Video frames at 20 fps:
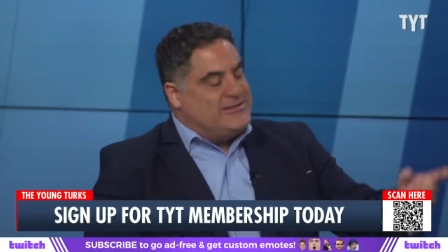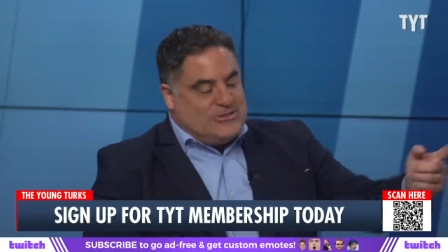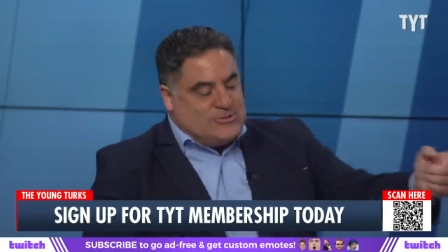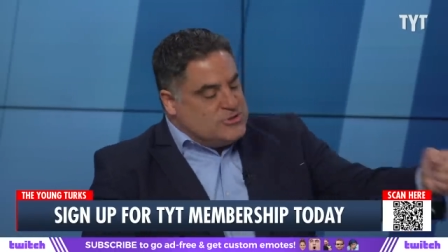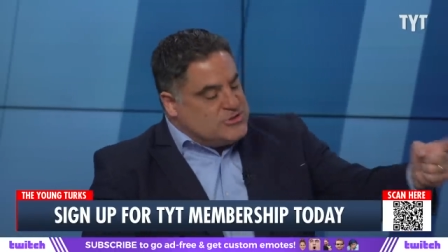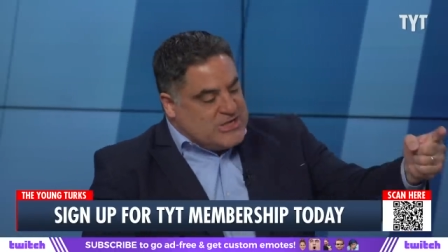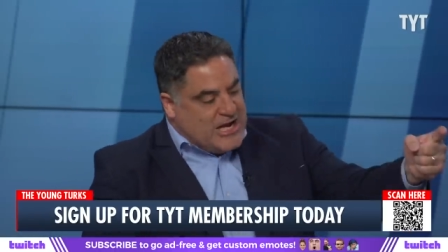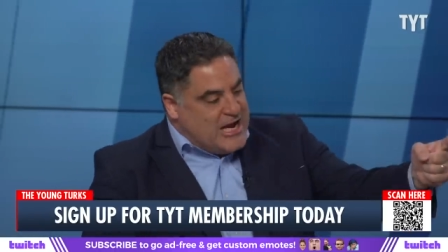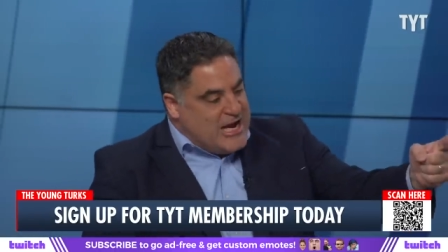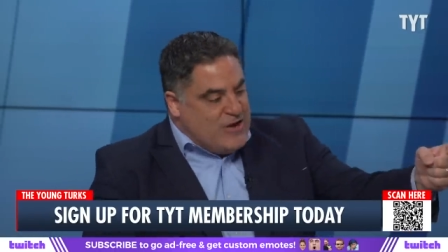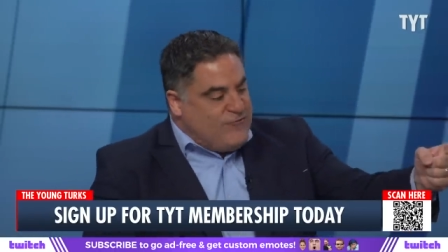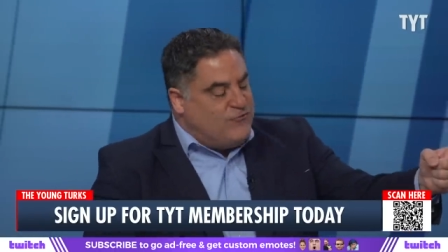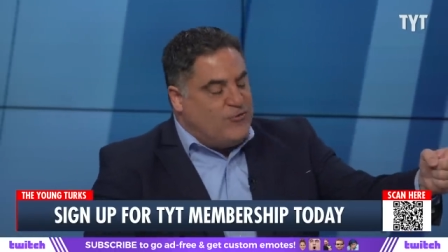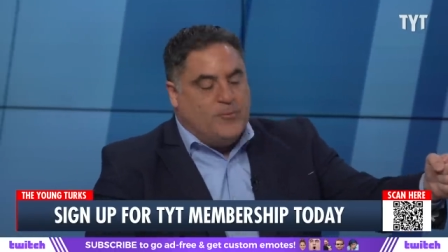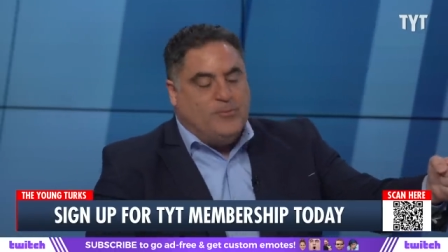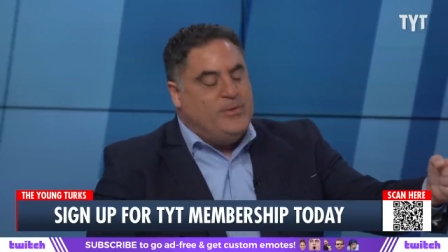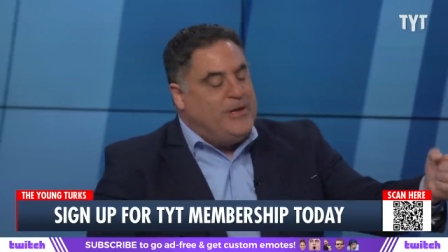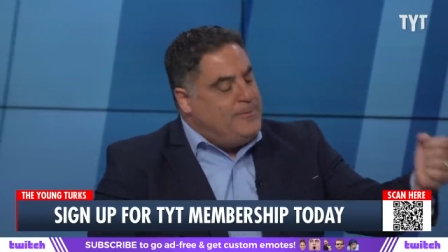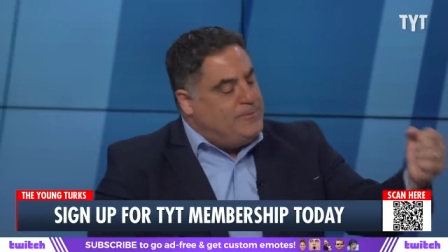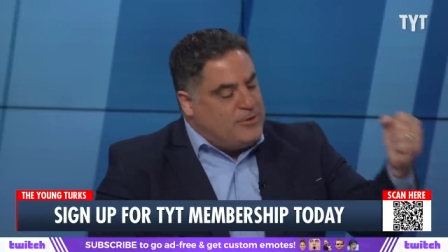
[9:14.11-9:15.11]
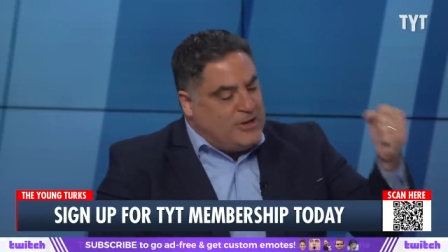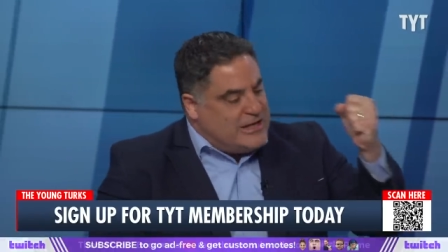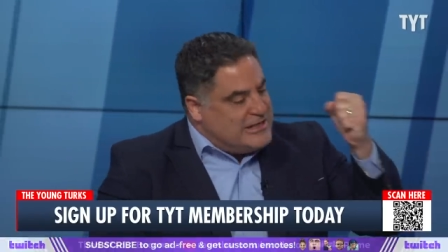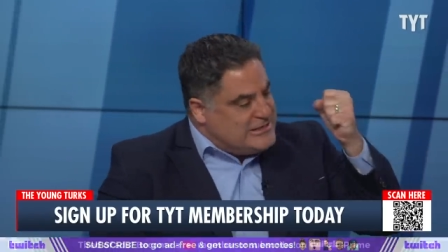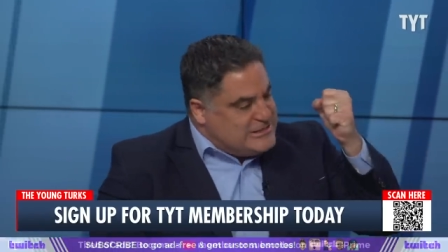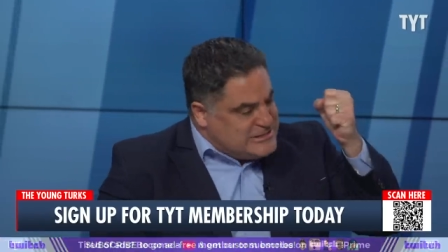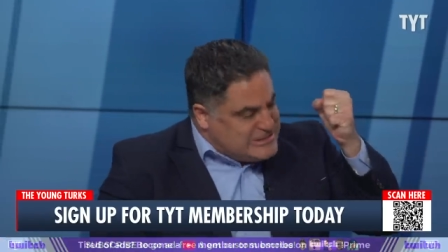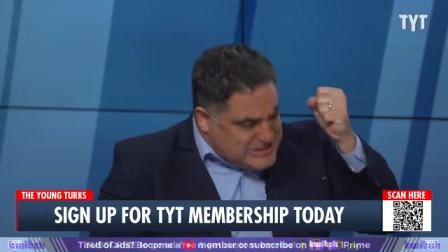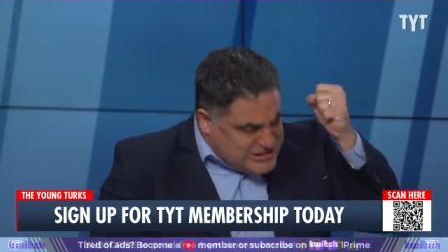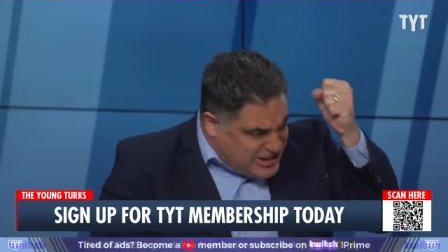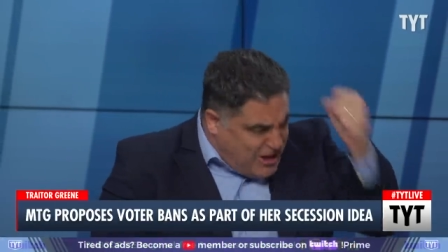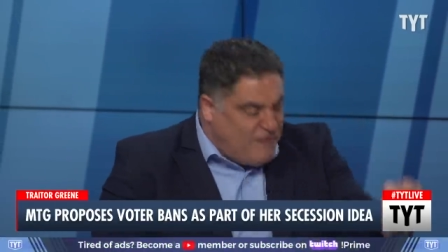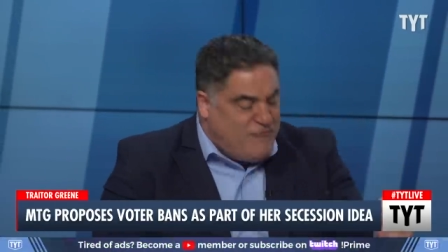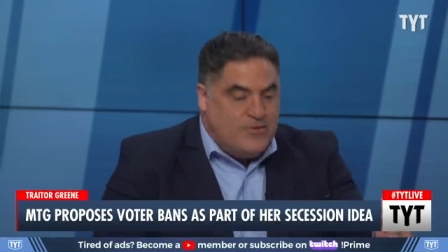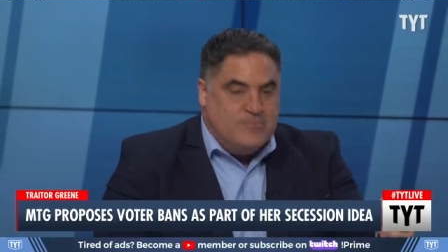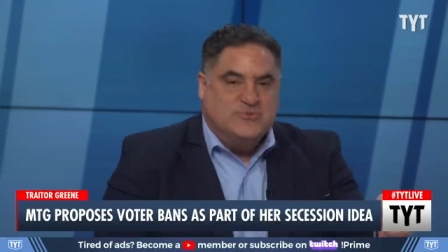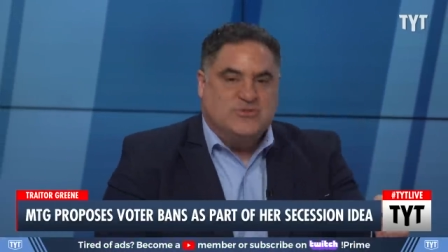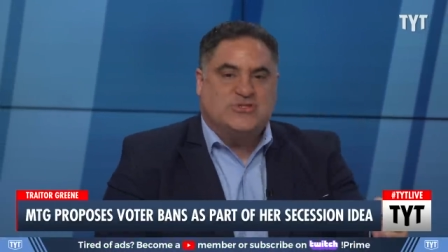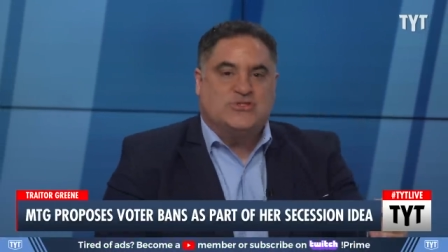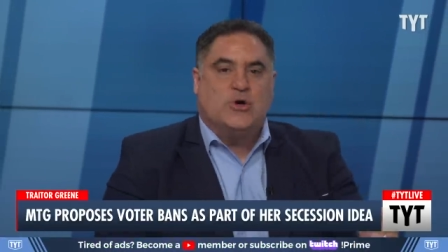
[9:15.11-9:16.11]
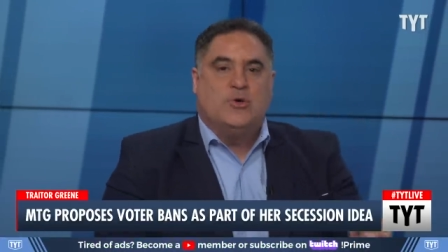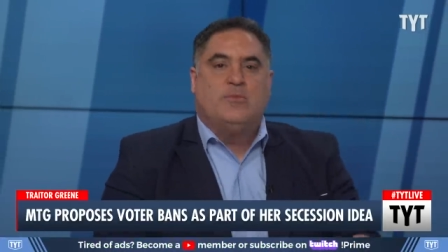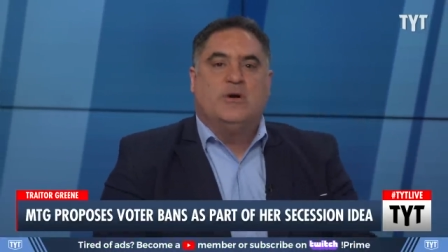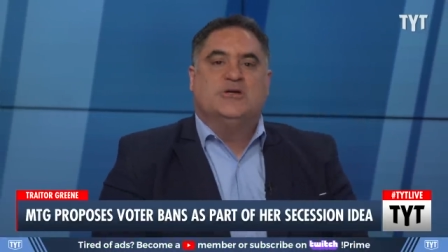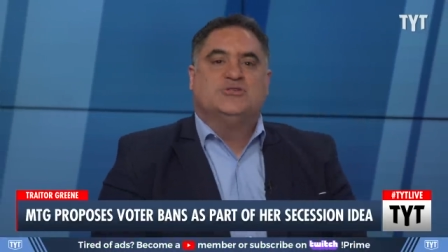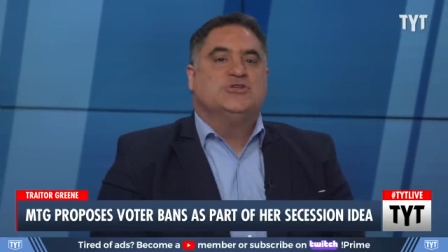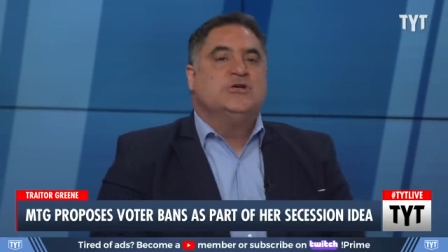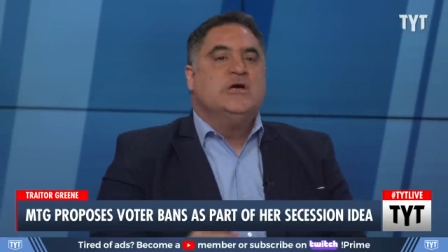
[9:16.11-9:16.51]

those hateful people, I love them so much.